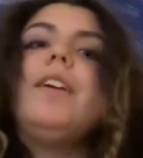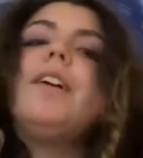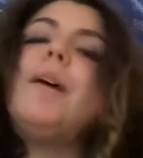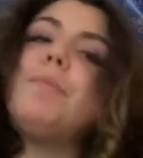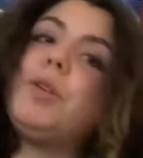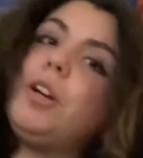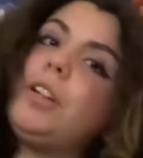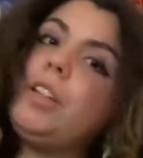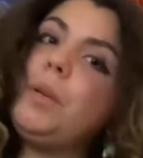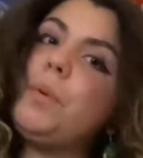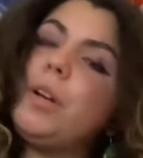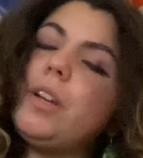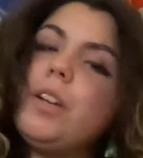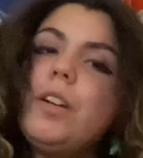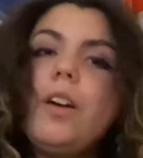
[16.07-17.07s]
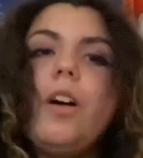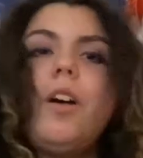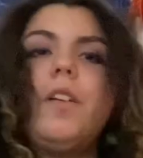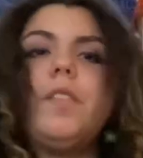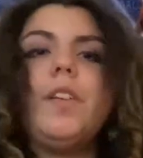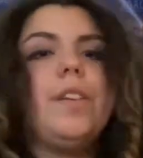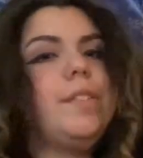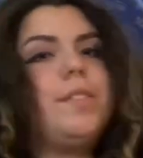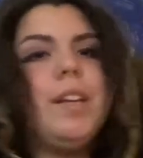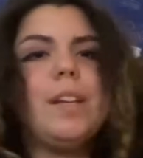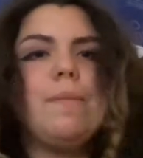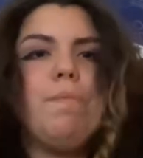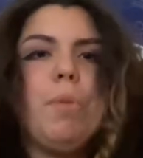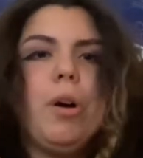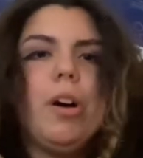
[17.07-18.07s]
I'm currently working on a
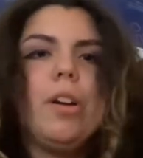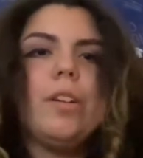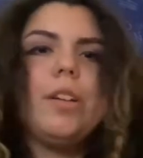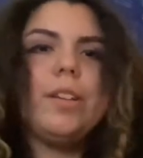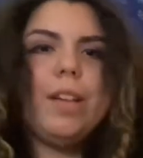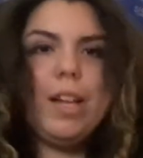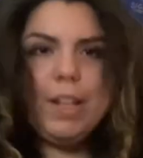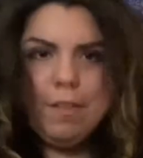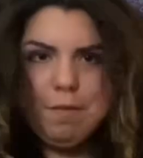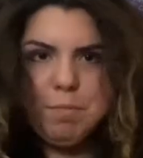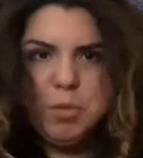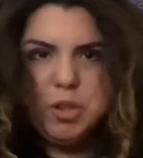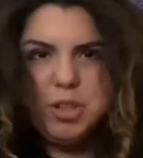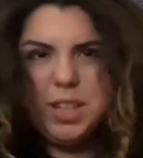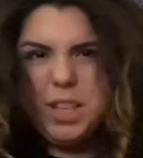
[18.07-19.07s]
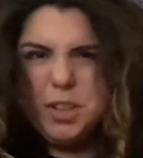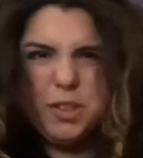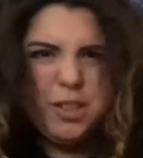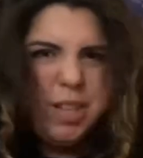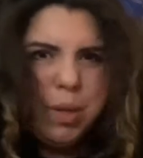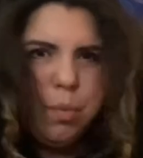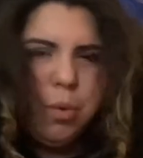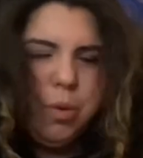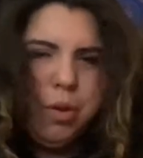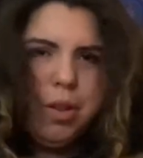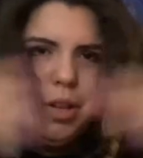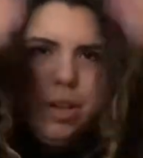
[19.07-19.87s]
second part and kind of mushed together sequel